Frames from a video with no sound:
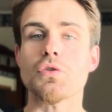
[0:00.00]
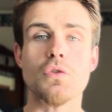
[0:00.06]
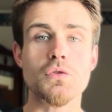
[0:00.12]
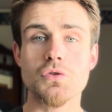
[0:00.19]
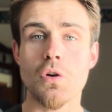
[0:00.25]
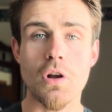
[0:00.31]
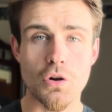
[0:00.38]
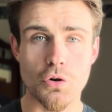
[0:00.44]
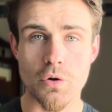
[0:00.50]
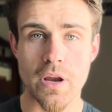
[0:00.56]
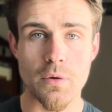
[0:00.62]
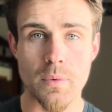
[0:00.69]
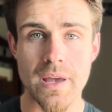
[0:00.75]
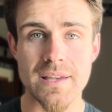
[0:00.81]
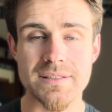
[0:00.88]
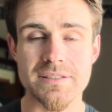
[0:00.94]
those are all great
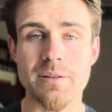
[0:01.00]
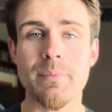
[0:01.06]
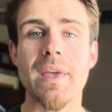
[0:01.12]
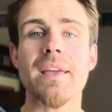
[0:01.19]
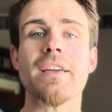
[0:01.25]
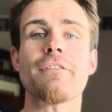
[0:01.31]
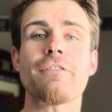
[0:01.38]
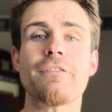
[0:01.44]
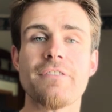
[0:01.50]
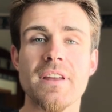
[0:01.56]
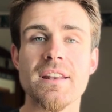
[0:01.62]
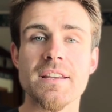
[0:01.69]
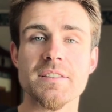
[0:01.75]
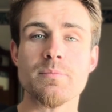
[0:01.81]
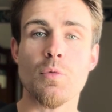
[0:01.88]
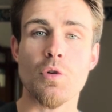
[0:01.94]
ways to make
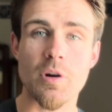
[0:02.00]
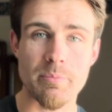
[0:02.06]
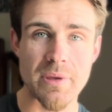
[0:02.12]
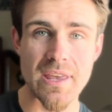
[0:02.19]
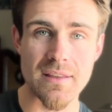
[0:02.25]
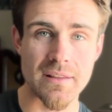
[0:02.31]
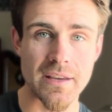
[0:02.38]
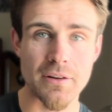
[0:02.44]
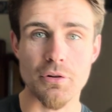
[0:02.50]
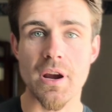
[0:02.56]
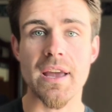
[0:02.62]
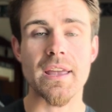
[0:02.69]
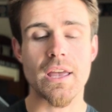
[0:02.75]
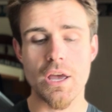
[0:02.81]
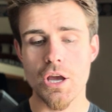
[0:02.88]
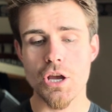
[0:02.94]
fitness more appealing, right?